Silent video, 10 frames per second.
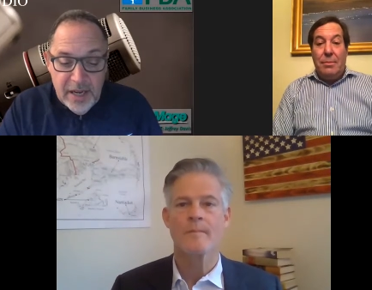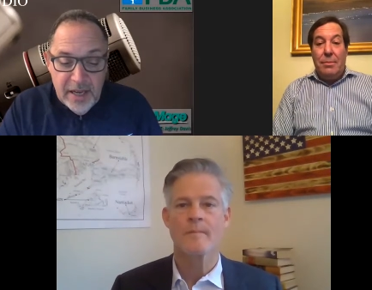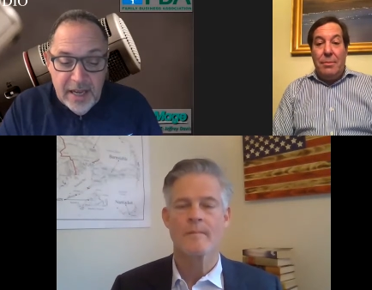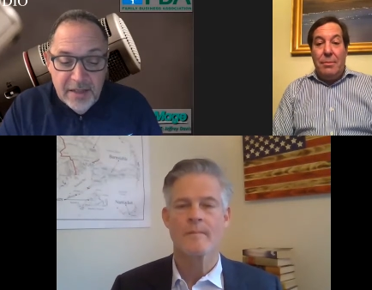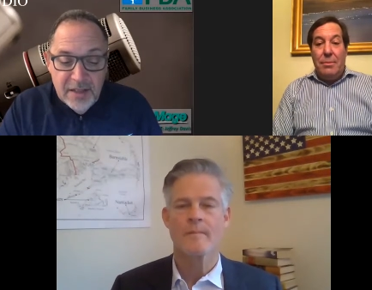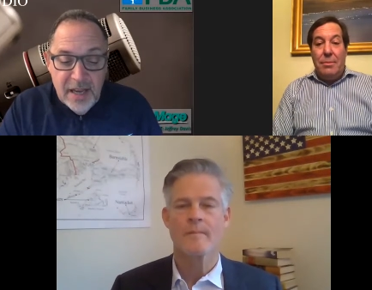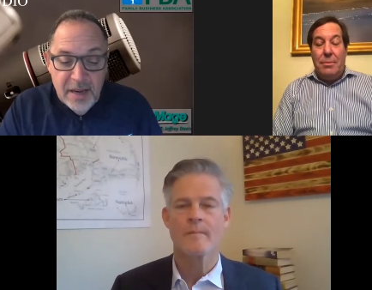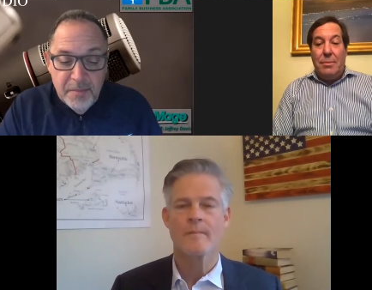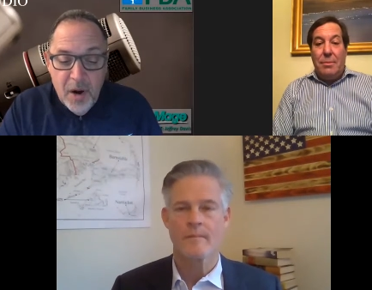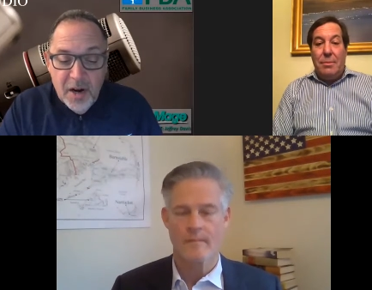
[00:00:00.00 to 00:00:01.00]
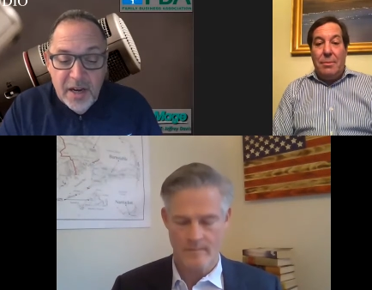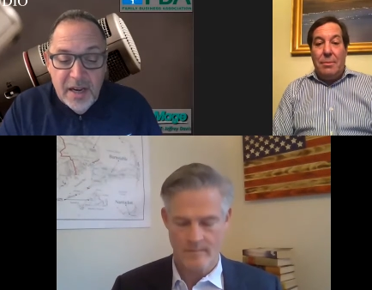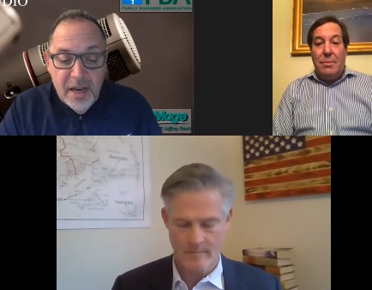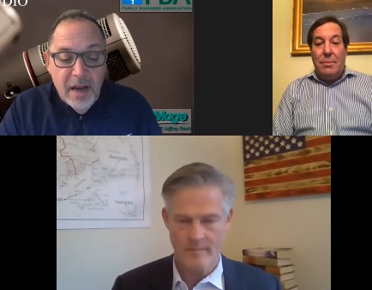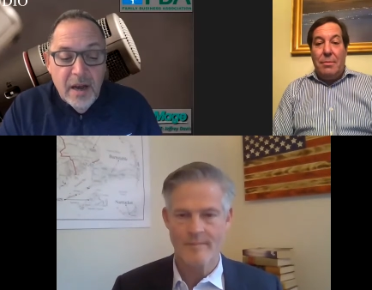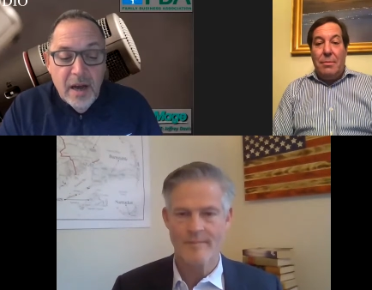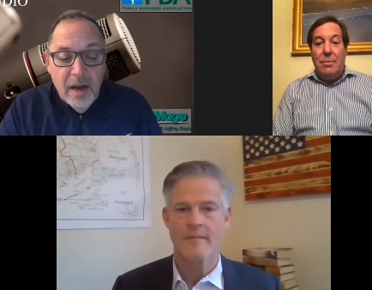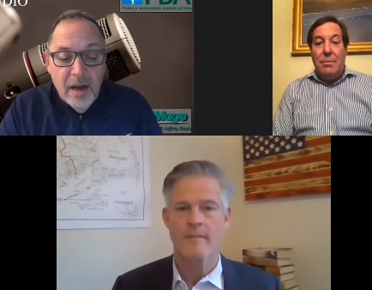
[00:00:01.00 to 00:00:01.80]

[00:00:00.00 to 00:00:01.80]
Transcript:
Speaker 1: against Ed Markey. Uh,